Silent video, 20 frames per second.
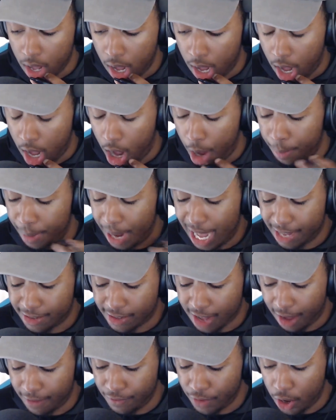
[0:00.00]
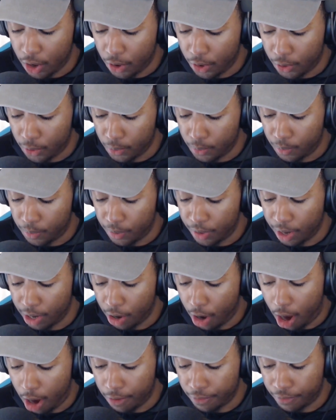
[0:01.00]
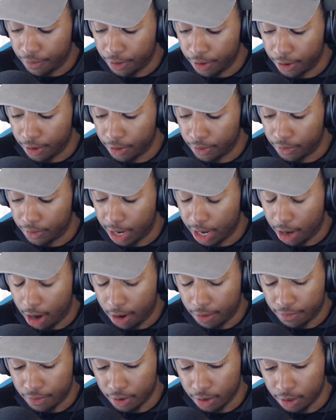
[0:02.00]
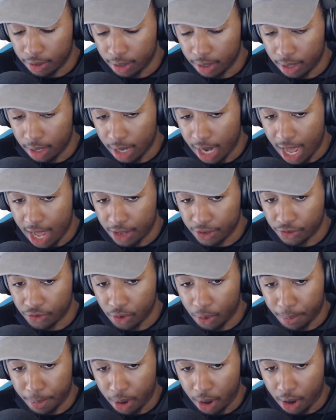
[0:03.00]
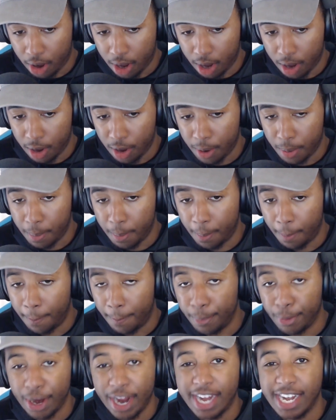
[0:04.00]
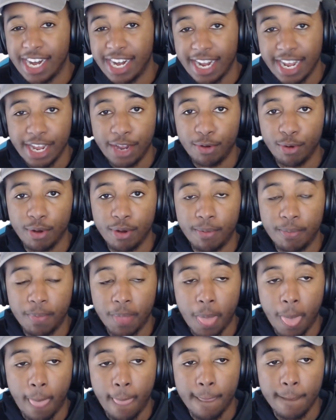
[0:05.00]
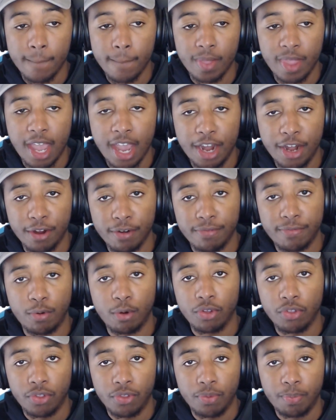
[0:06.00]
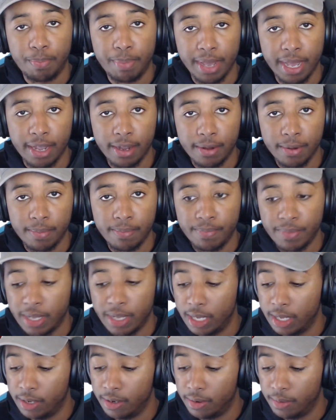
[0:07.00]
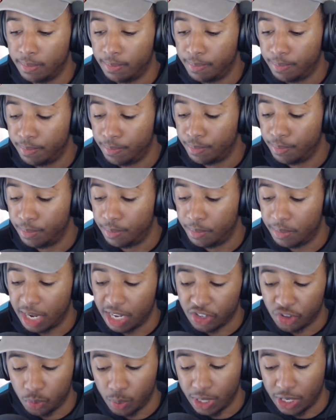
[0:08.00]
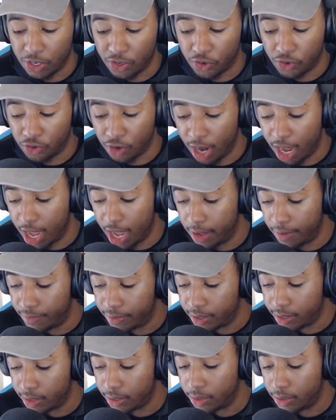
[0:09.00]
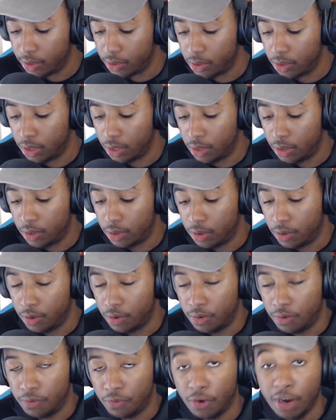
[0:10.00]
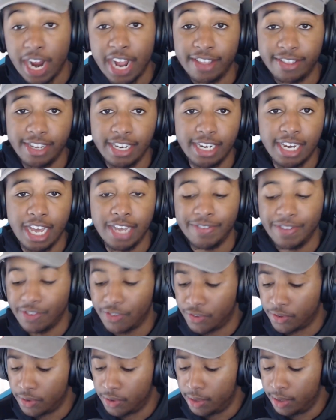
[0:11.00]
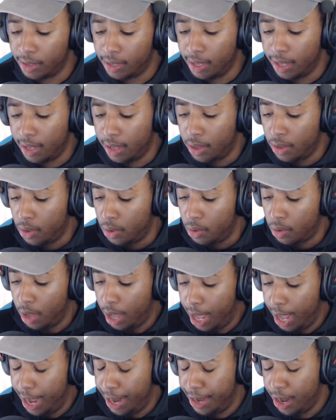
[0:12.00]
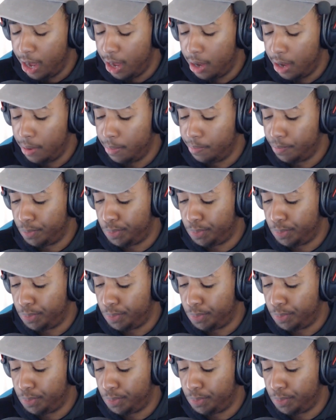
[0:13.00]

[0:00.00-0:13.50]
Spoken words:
Last I've known, they offered Lonzo Ball, Brandon Ingram, and their 4th pick in next week's draft for Anthony Davis. And I